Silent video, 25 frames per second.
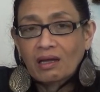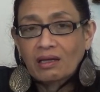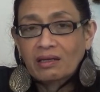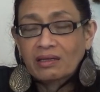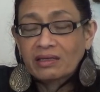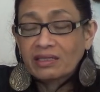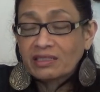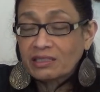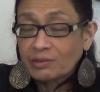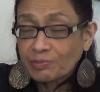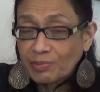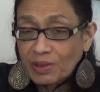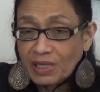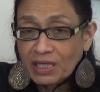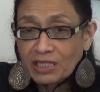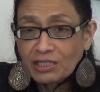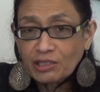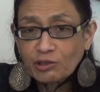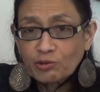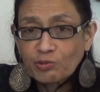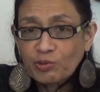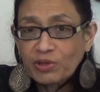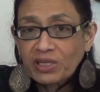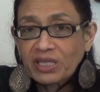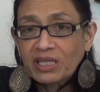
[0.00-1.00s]

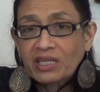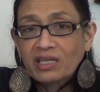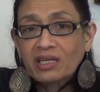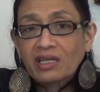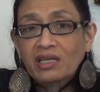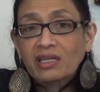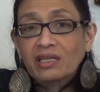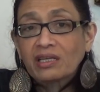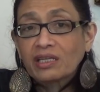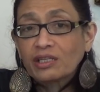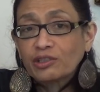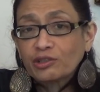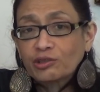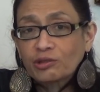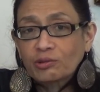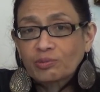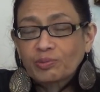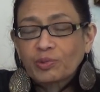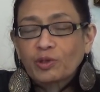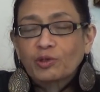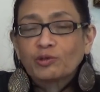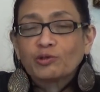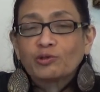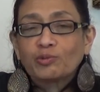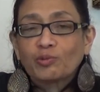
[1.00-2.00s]
Displeased with the initial
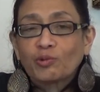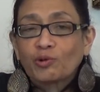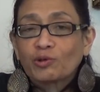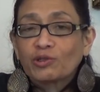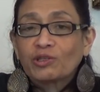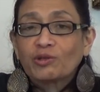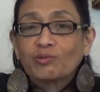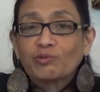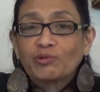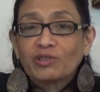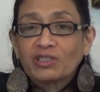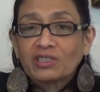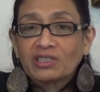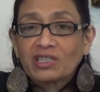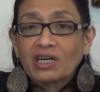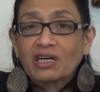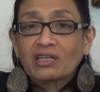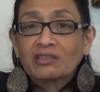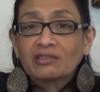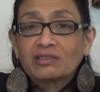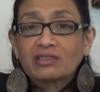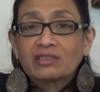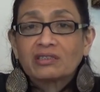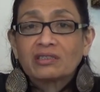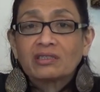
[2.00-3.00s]
post-mortem
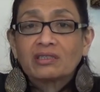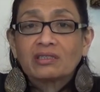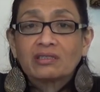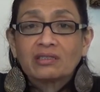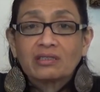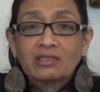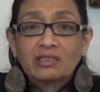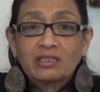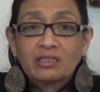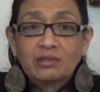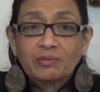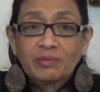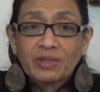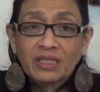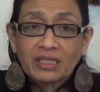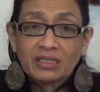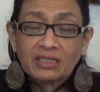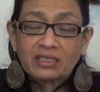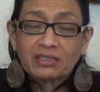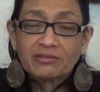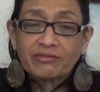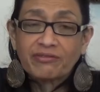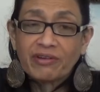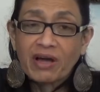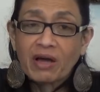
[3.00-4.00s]
results,
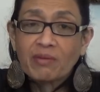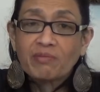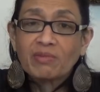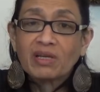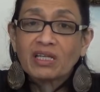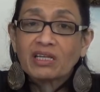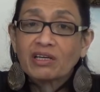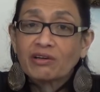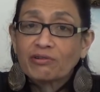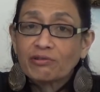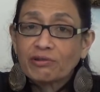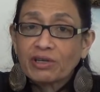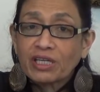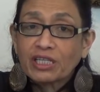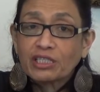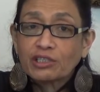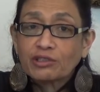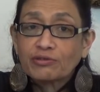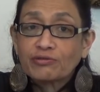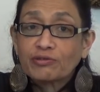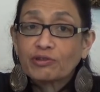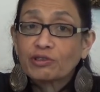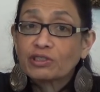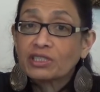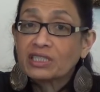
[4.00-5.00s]
Smith's family arranged
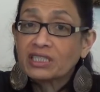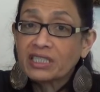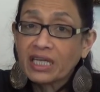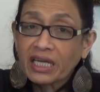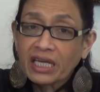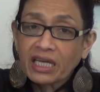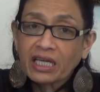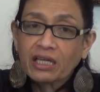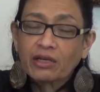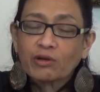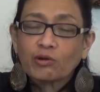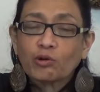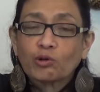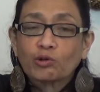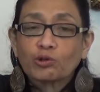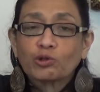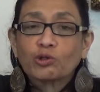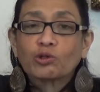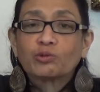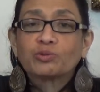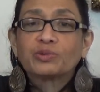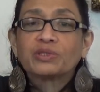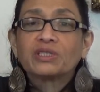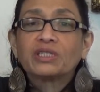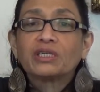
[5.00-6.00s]
for a second
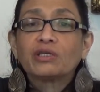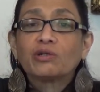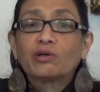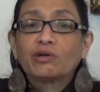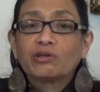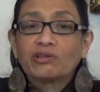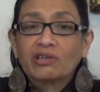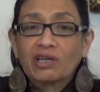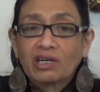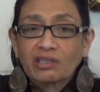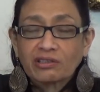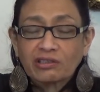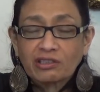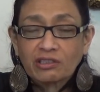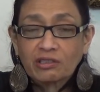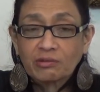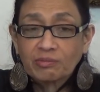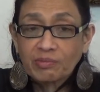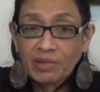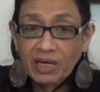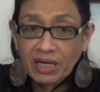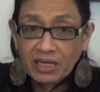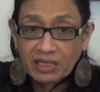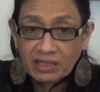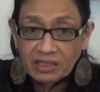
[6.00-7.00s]
autopsy conducted
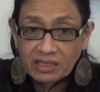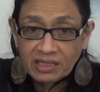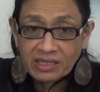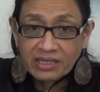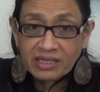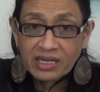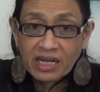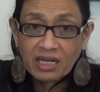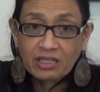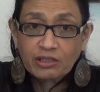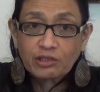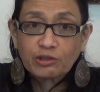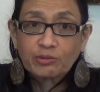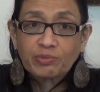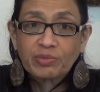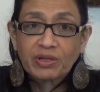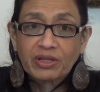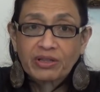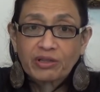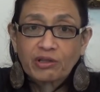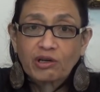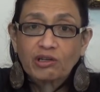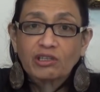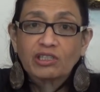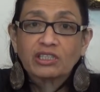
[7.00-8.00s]
by Dutch
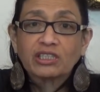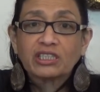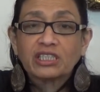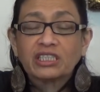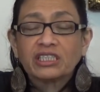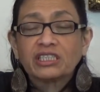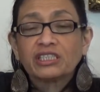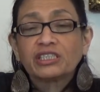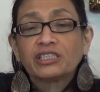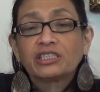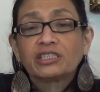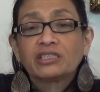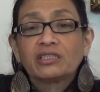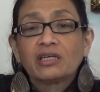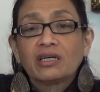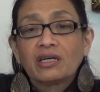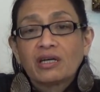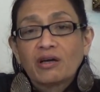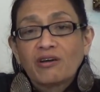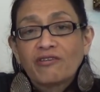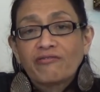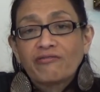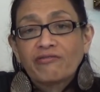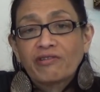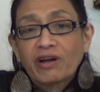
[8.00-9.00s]
pathologist
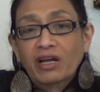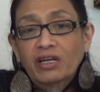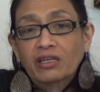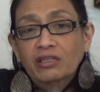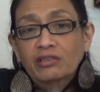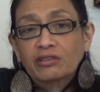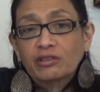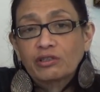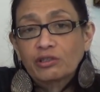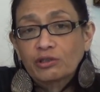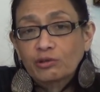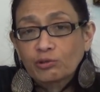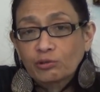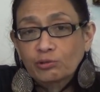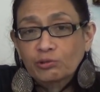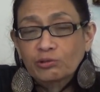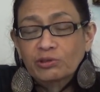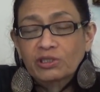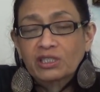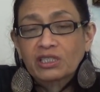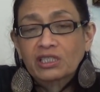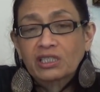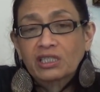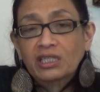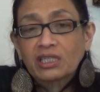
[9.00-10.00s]
Frank de Gucht.